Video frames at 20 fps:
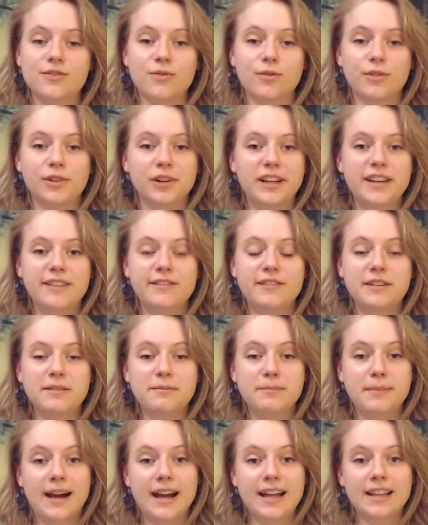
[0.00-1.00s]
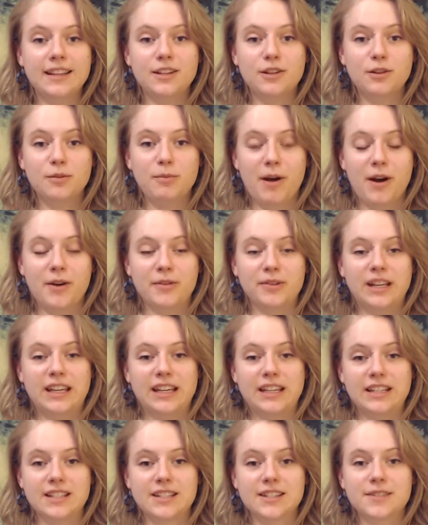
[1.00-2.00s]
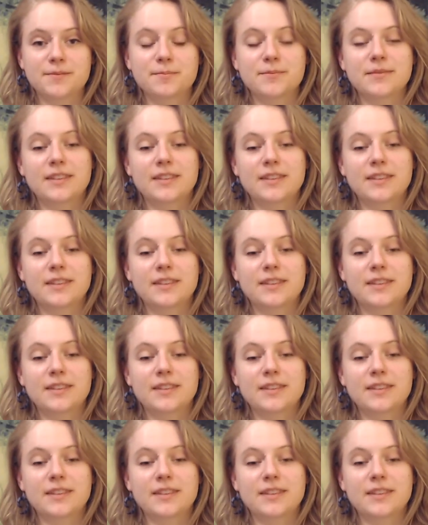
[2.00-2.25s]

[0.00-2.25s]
or even My Little Ponies.